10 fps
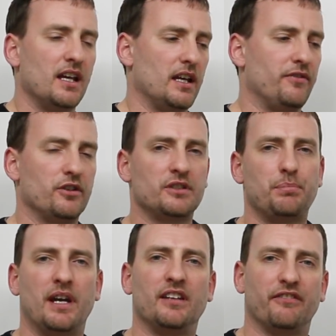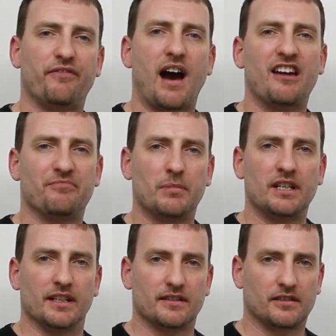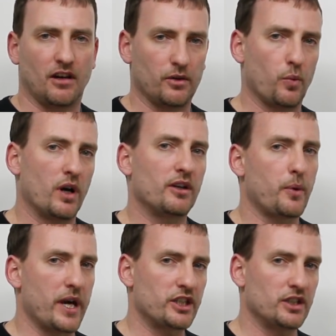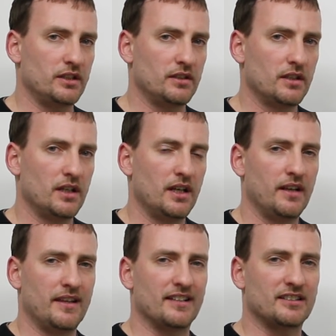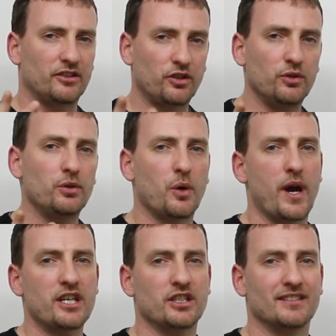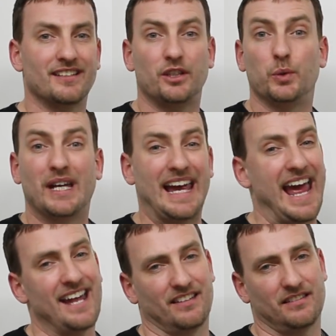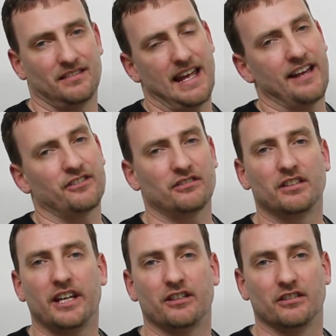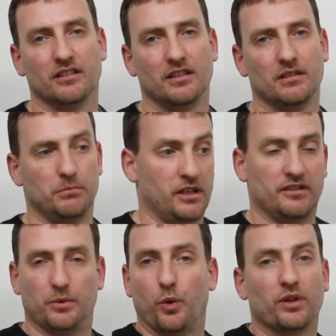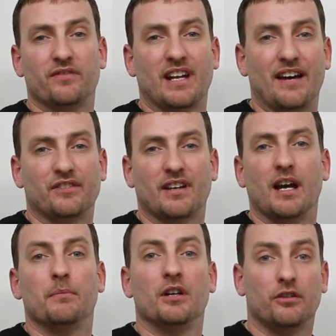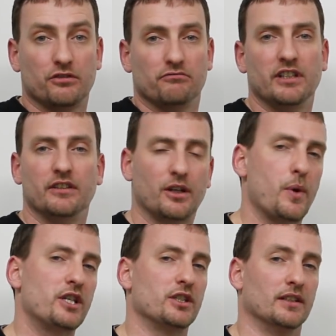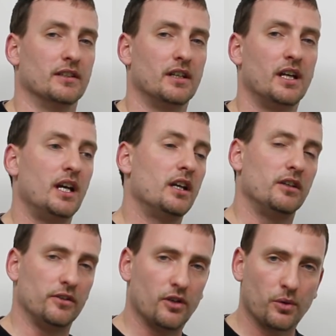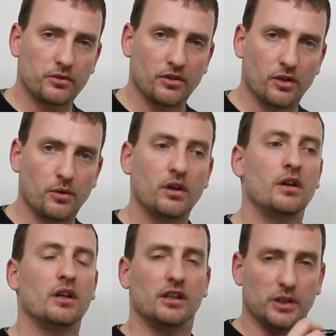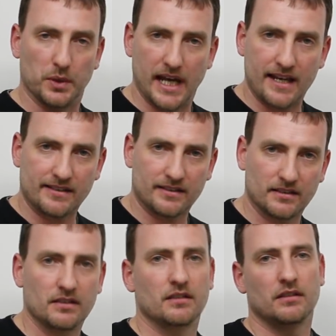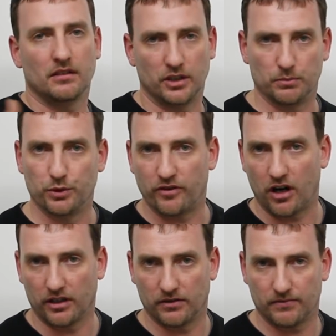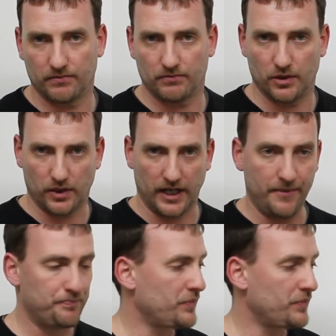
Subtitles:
If you're spending 5 minutes on one question, that's 2 questions that you can't answer later because you won't even have time to read the question. You don't know, you guess, you move on, okay?